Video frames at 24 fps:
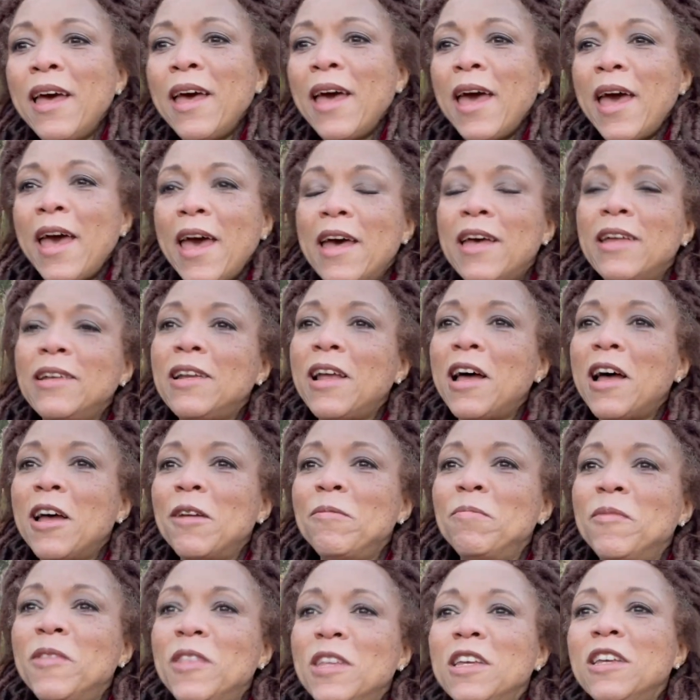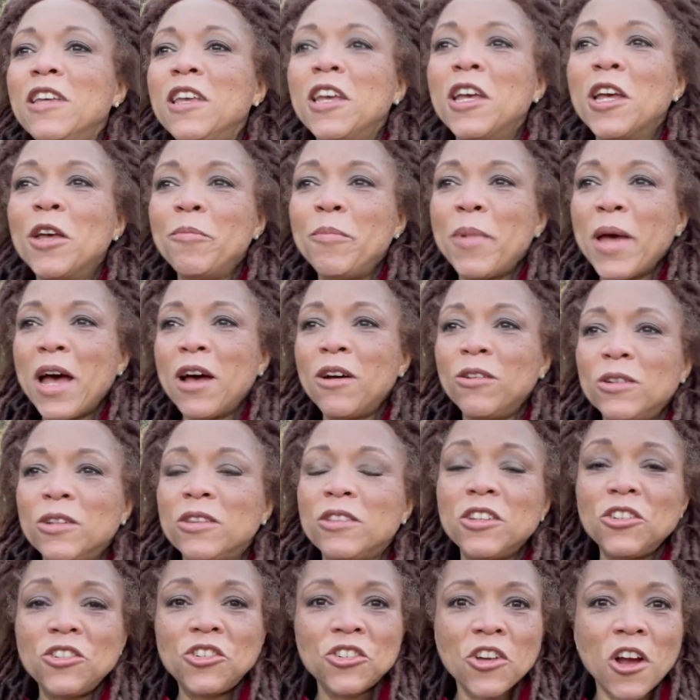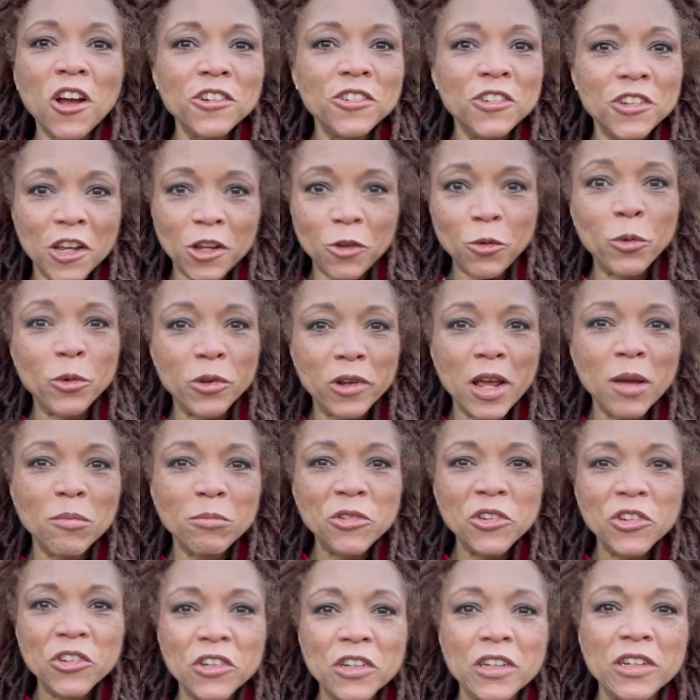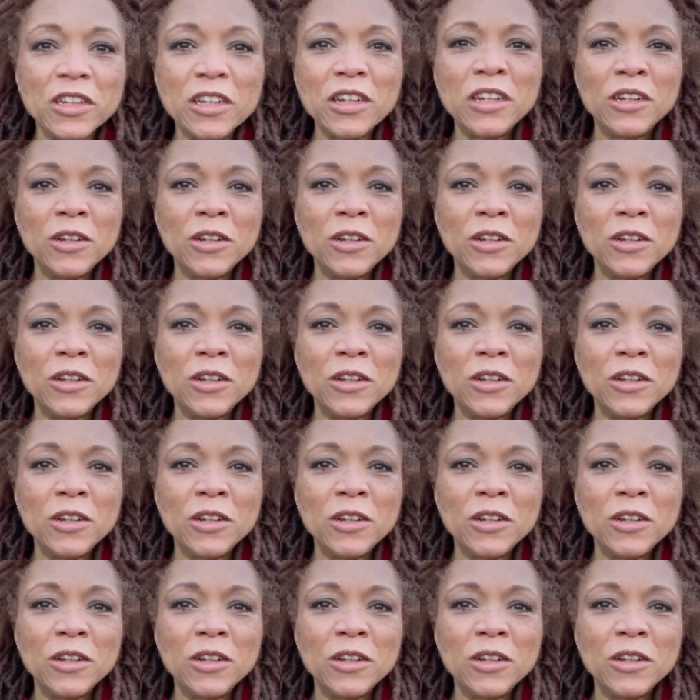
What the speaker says: And I'm thinking about the Shawshank Redemption,